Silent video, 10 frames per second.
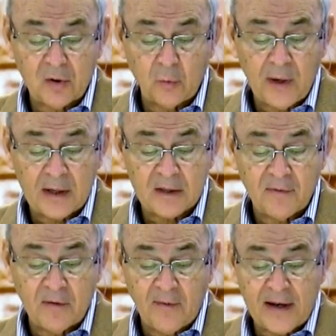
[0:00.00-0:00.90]
to the rings
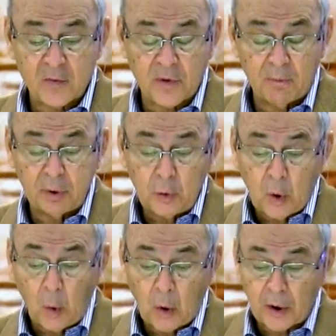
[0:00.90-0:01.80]
of the vest with a blue
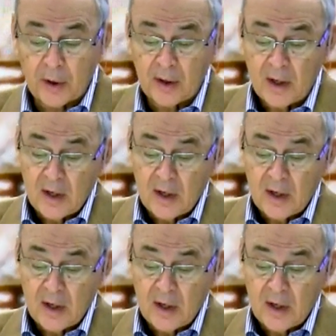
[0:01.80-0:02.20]
cord